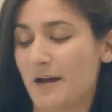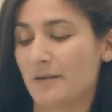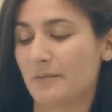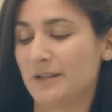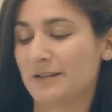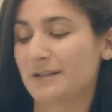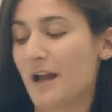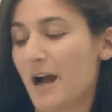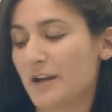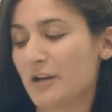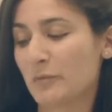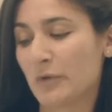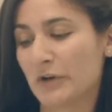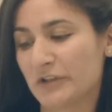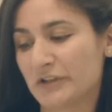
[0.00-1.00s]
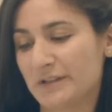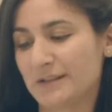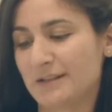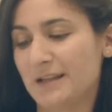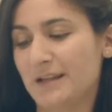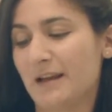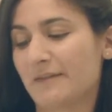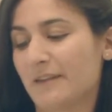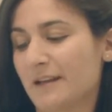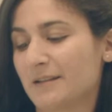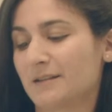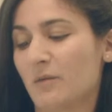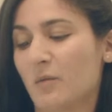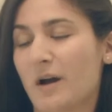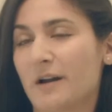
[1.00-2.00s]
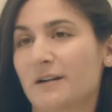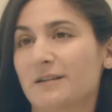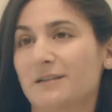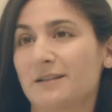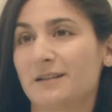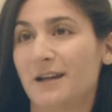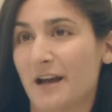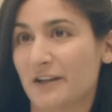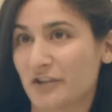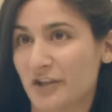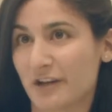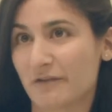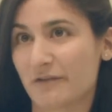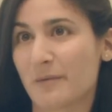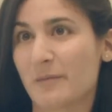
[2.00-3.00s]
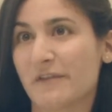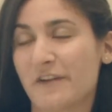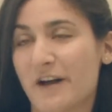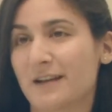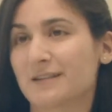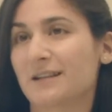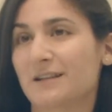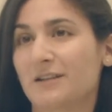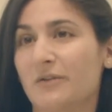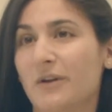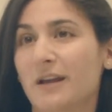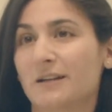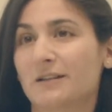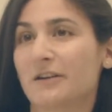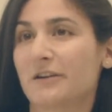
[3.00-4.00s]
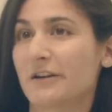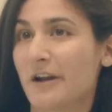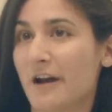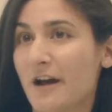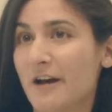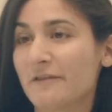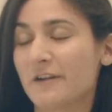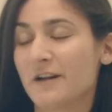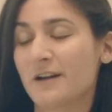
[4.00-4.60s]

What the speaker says: It's not an emergency unless the water is gushing from a faucet and you can't turn it off.